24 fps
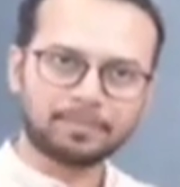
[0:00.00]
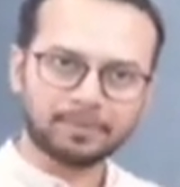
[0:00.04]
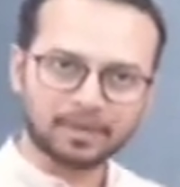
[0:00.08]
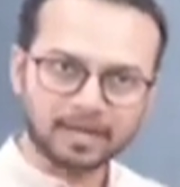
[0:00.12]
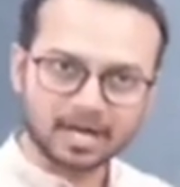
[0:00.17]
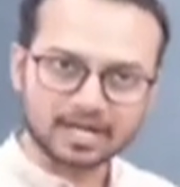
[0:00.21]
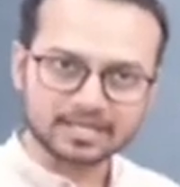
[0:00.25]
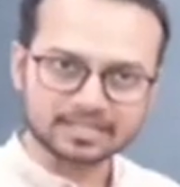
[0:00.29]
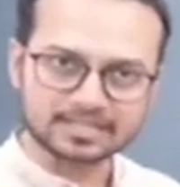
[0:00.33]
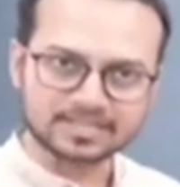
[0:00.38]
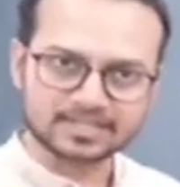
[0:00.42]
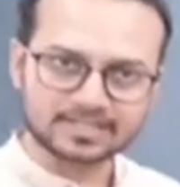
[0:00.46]

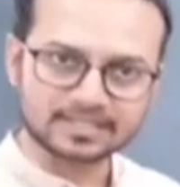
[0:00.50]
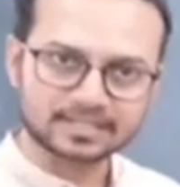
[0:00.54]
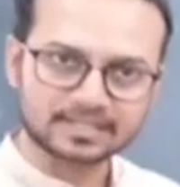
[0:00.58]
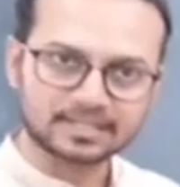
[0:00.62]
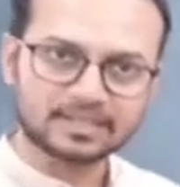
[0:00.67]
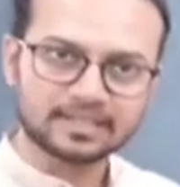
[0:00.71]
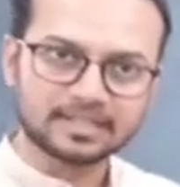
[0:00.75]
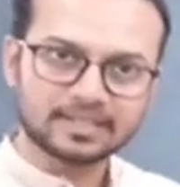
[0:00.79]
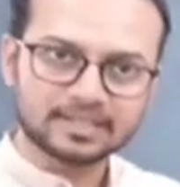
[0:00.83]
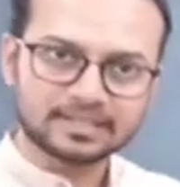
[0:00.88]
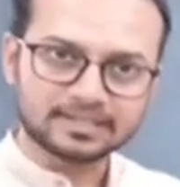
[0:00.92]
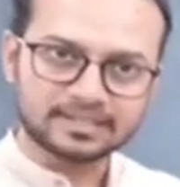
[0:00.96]

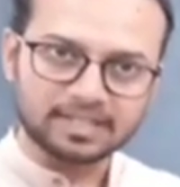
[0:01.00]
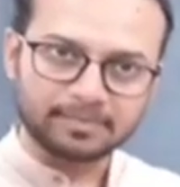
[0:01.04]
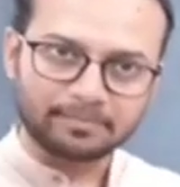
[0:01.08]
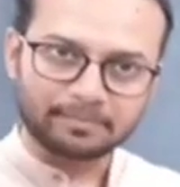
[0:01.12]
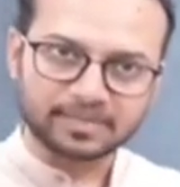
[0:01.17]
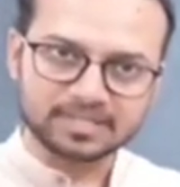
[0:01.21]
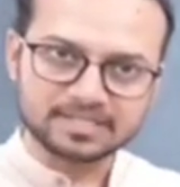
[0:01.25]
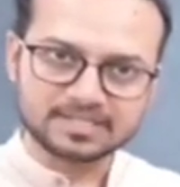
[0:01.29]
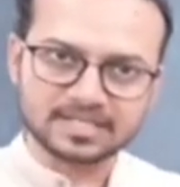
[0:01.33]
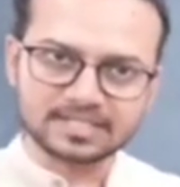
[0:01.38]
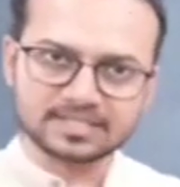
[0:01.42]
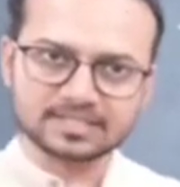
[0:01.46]
Plants, they
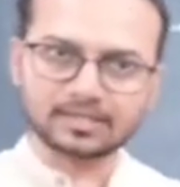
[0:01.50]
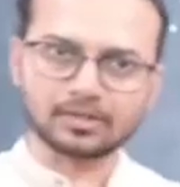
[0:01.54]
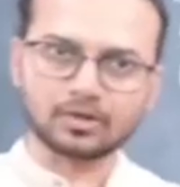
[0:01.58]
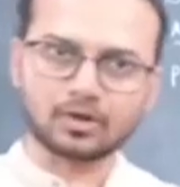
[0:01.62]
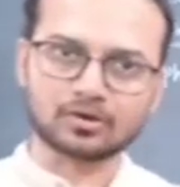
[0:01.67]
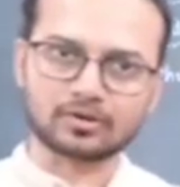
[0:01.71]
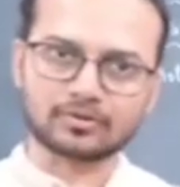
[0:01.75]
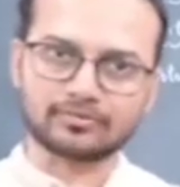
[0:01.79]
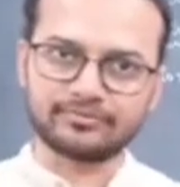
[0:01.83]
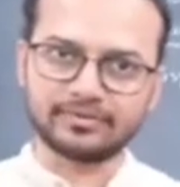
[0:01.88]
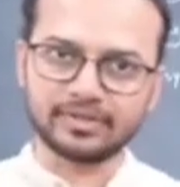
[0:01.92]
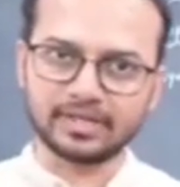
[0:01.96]
possess
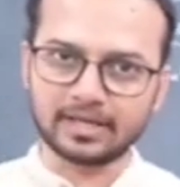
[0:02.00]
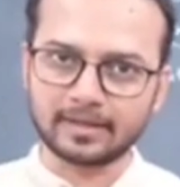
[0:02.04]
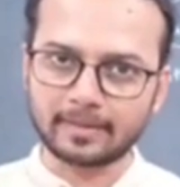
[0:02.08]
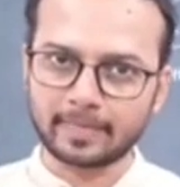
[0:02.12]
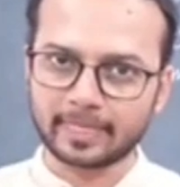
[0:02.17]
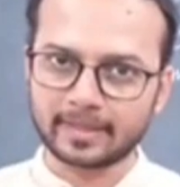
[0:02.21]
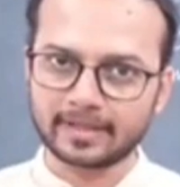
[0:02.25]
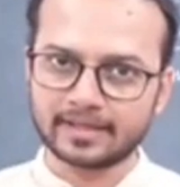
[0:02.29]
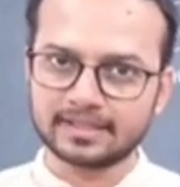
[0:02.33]
chlorophyll,